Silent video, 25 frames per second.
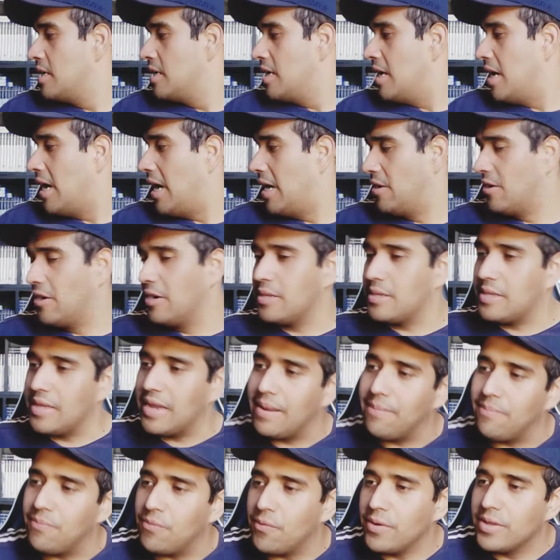I noticed that
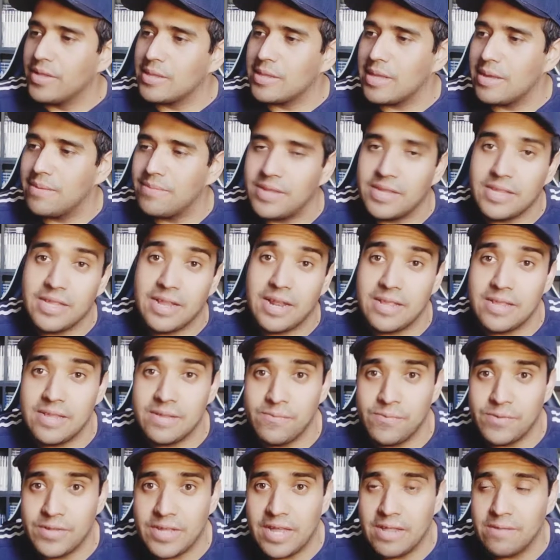I'm doing the same thing that I did
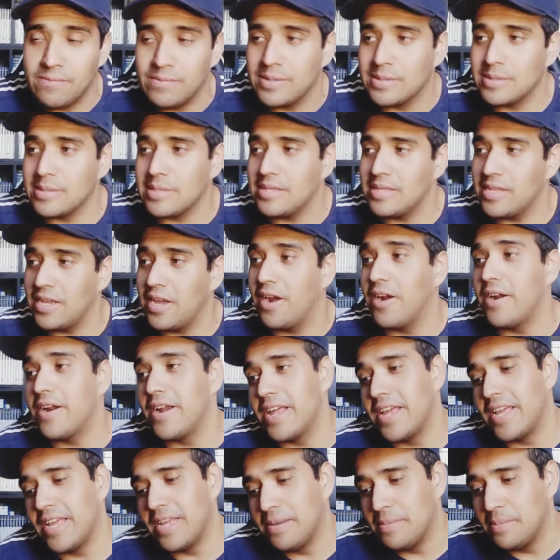with the other ones. They are
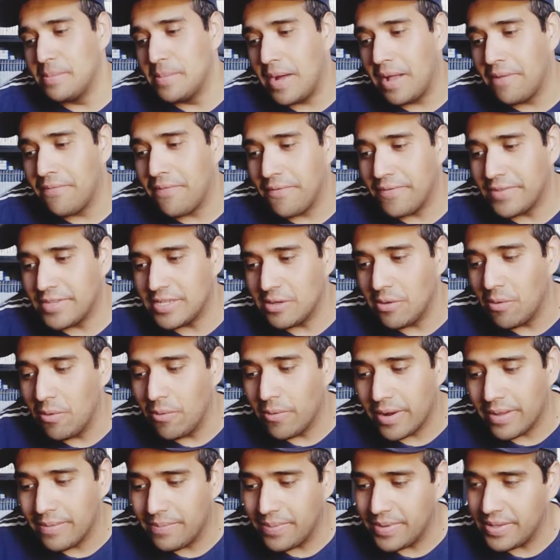in alphabetical
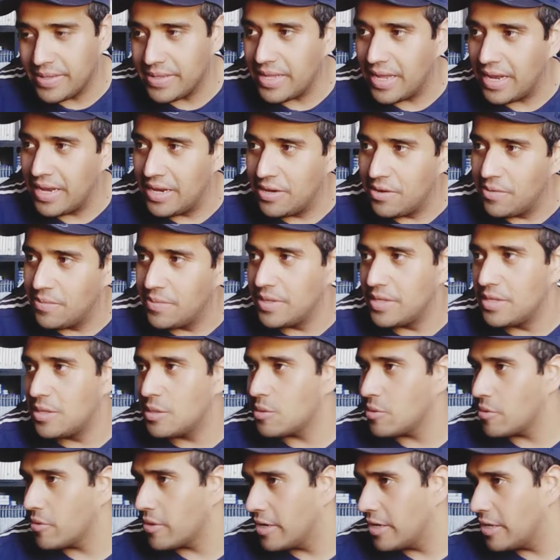order, but a little bit
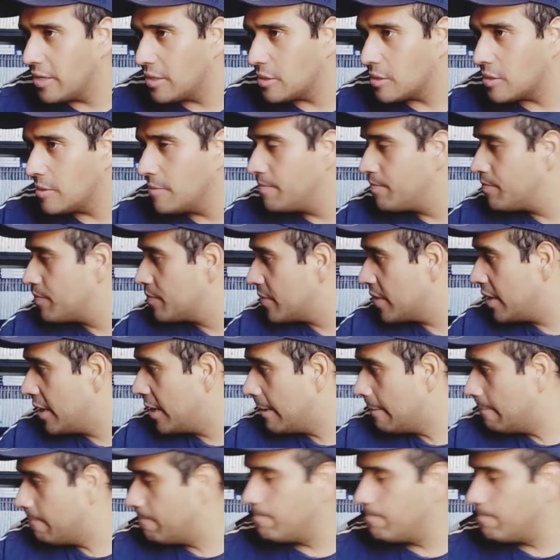disorganized. Um,